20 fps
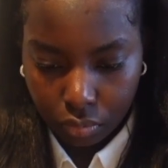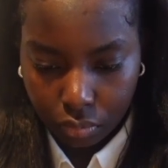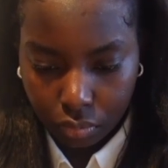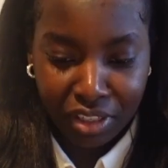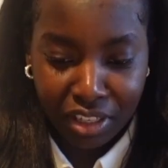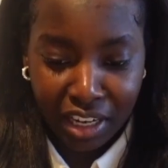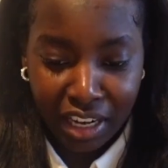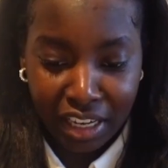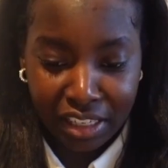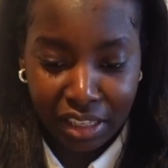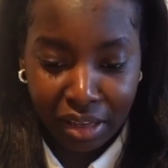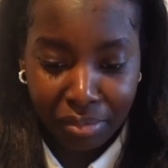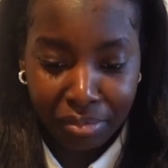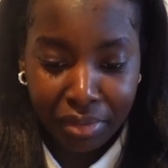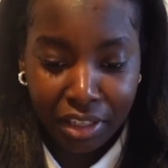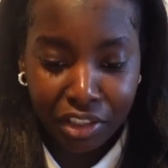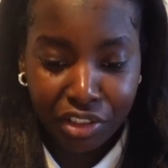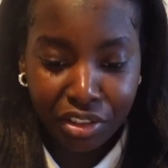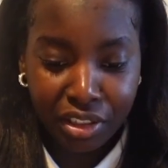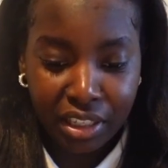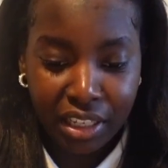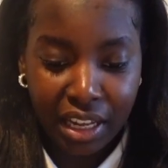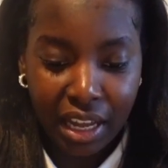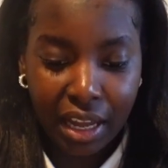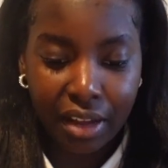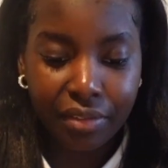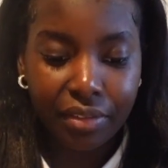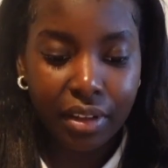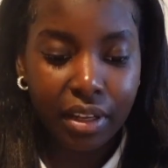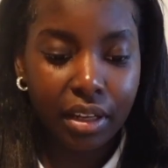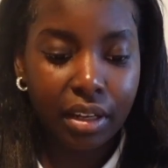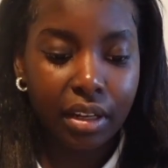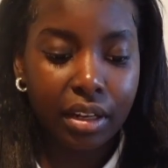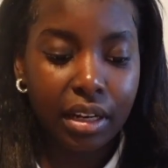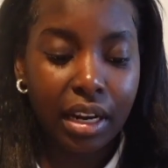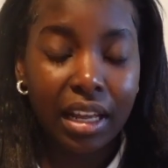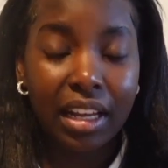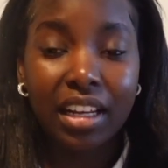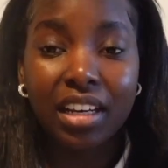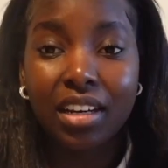So guys, I'm literally having
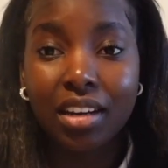like